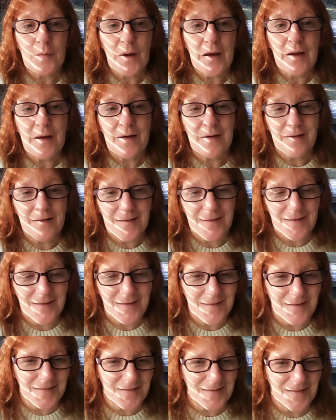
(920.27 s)
my...
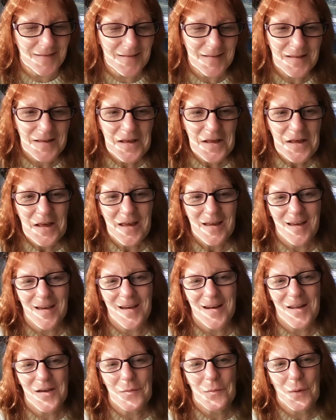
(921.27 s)

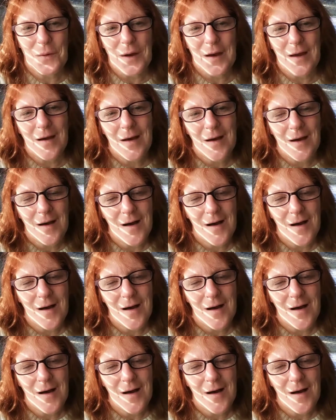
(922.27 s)
Anyway,